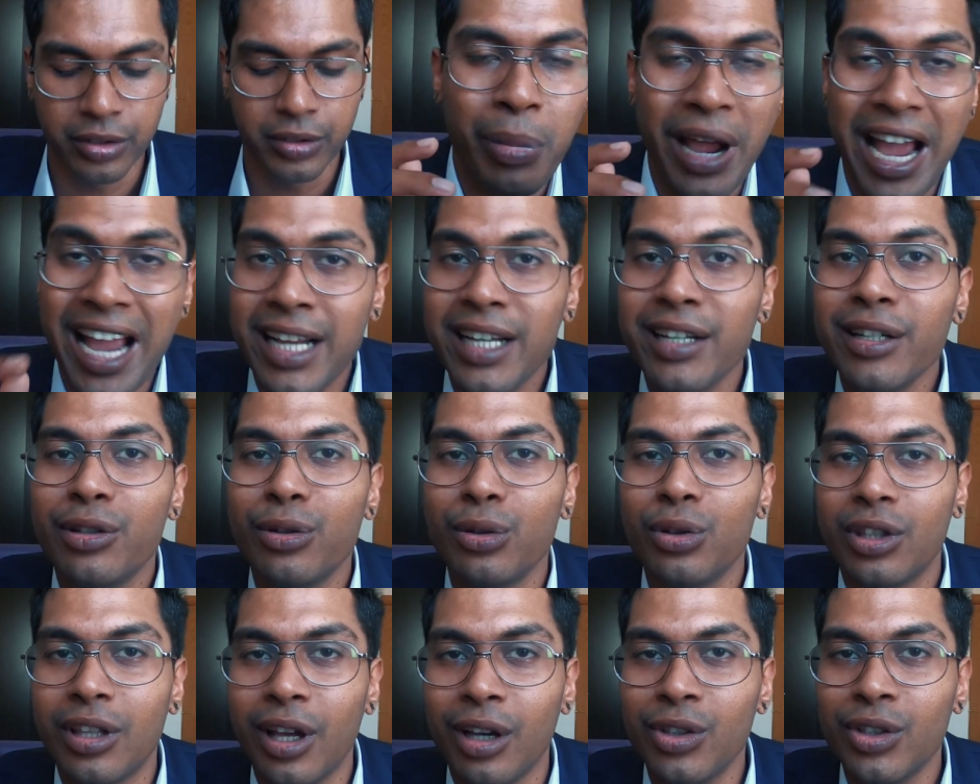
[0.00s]
Back in
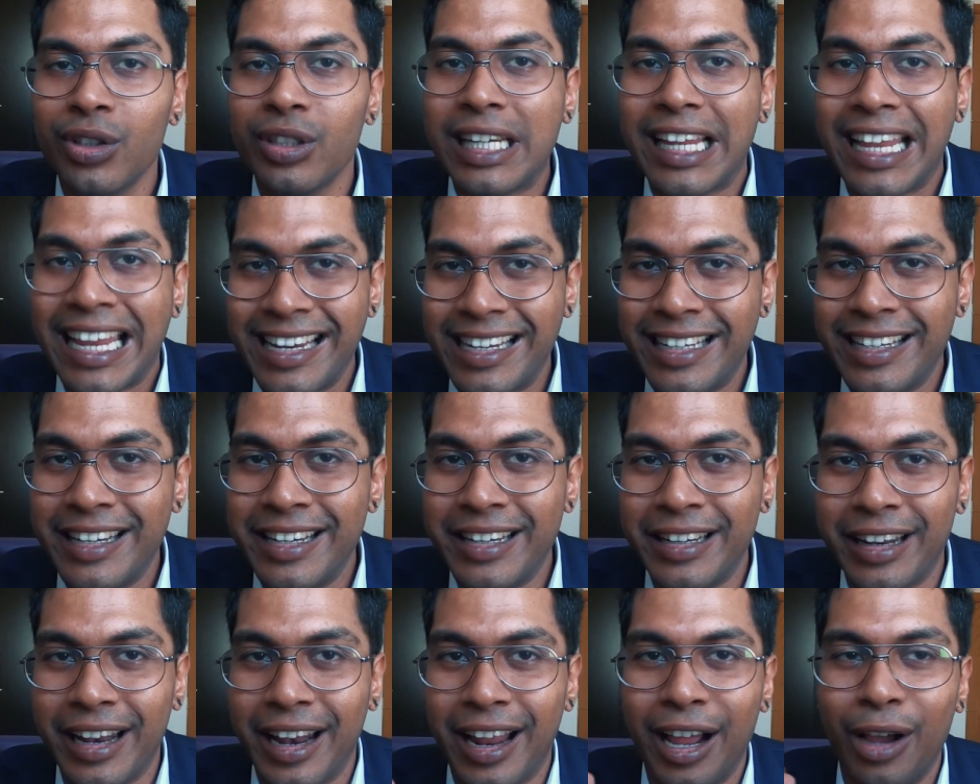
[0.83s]

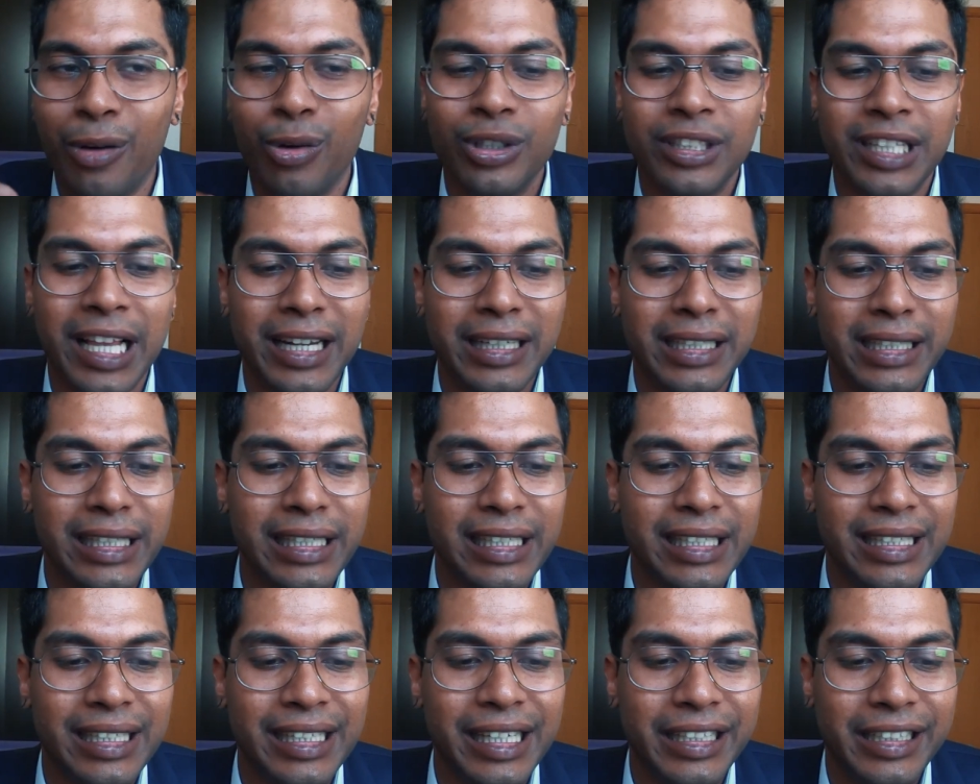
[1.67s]
2018, I was
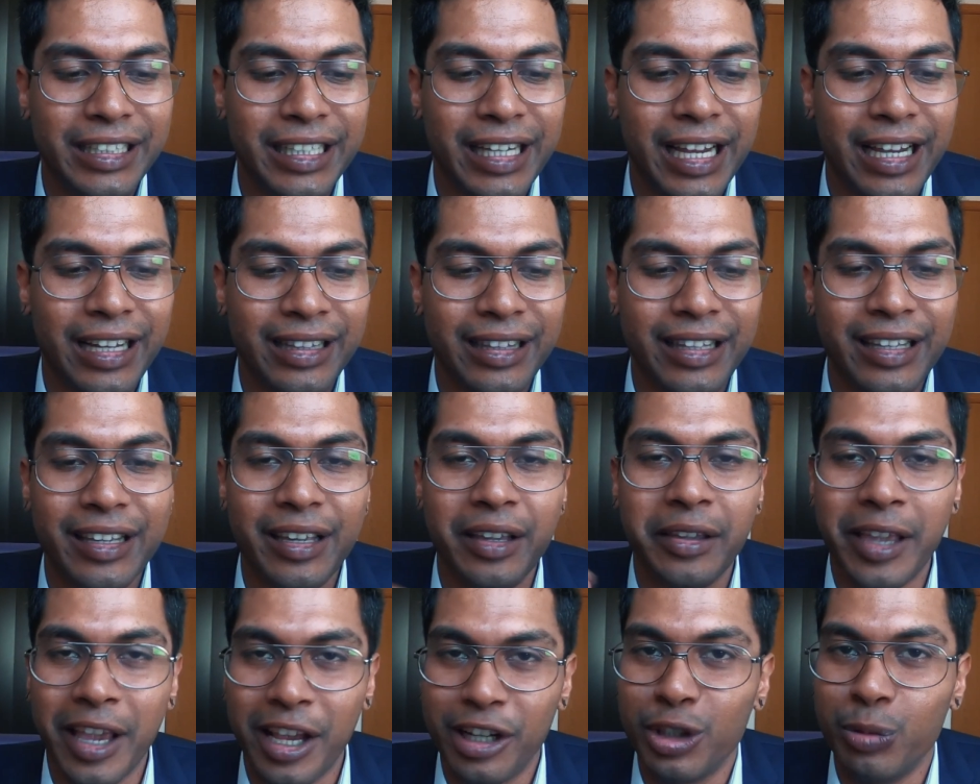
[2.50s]
actually teaching at
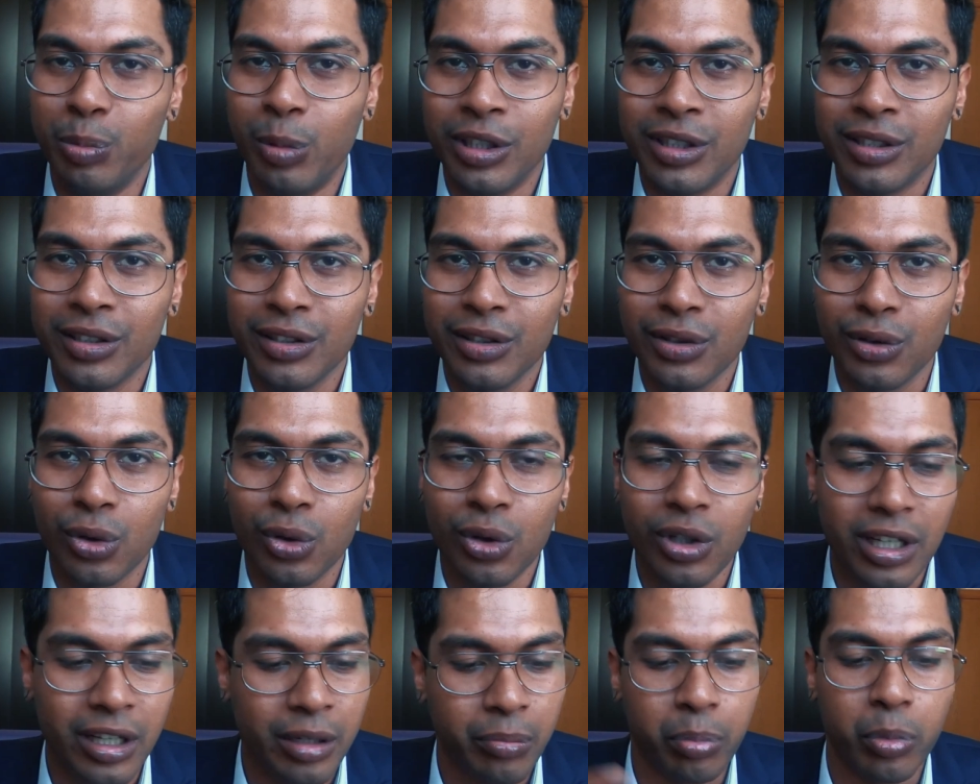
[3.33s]
the Kedge Business
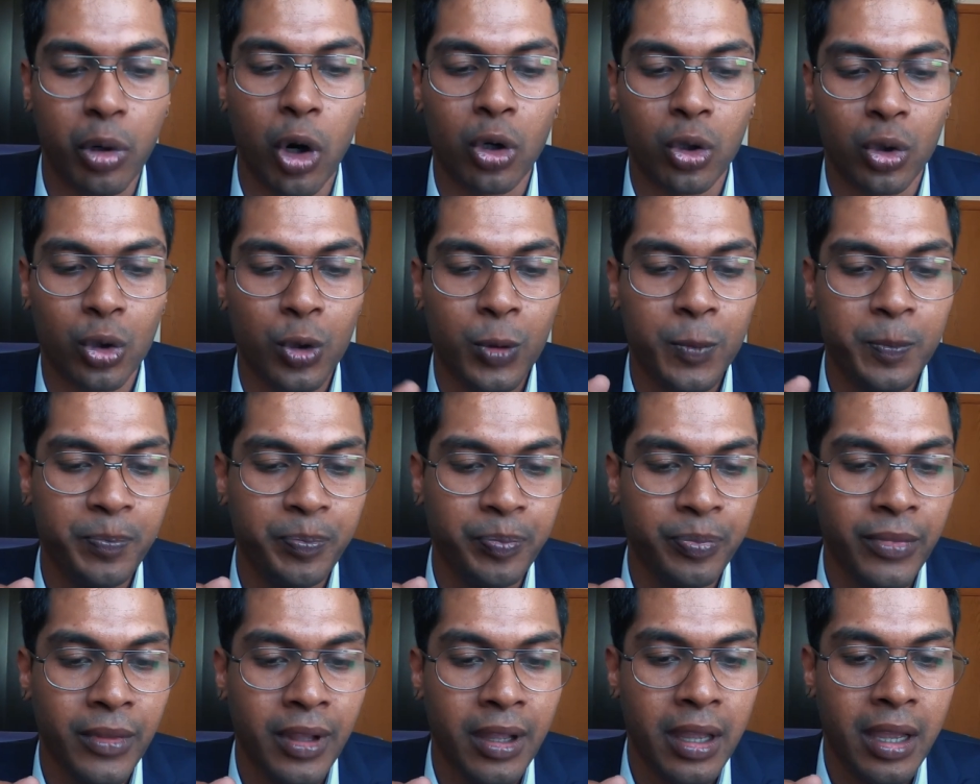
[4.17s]
School in Bordeaux,
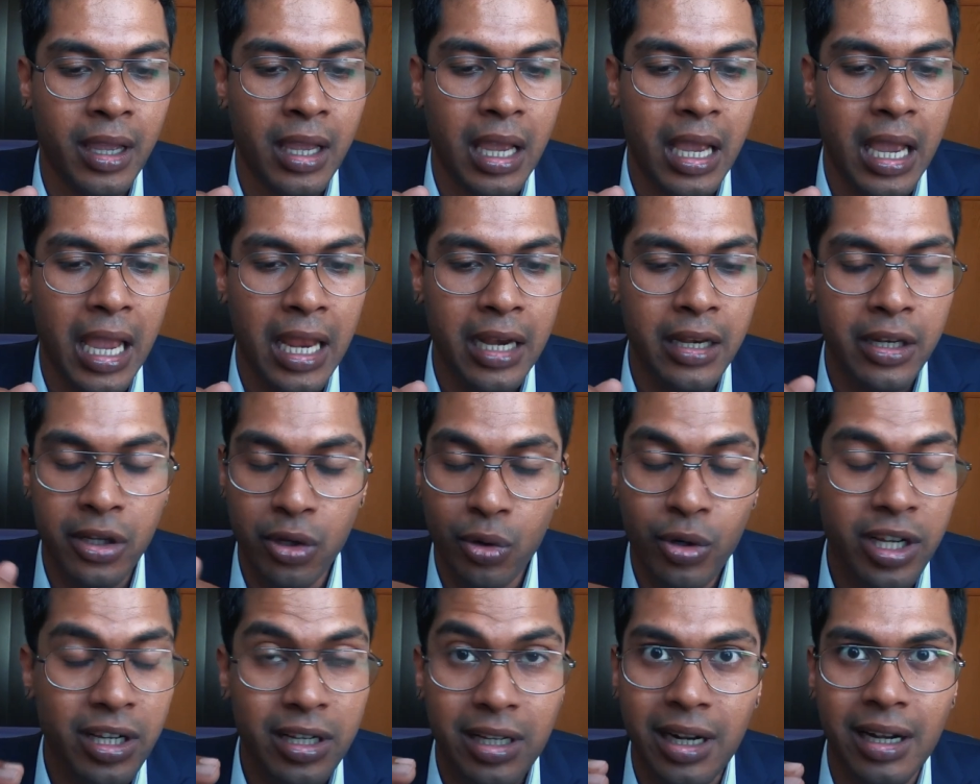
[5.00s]
and
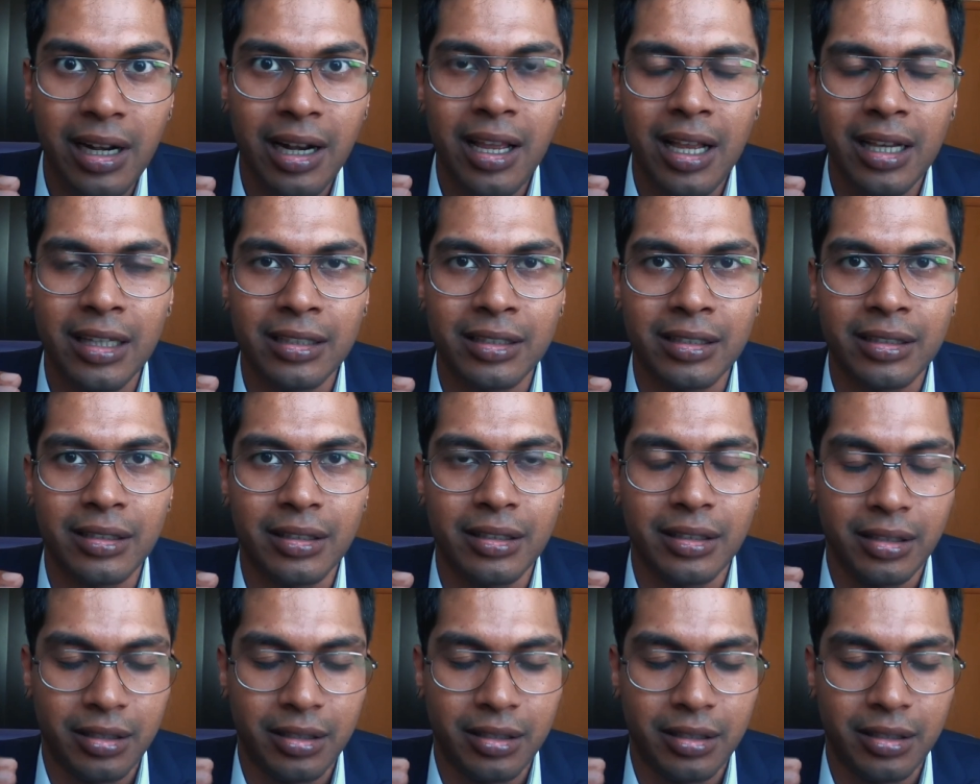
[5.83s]
during class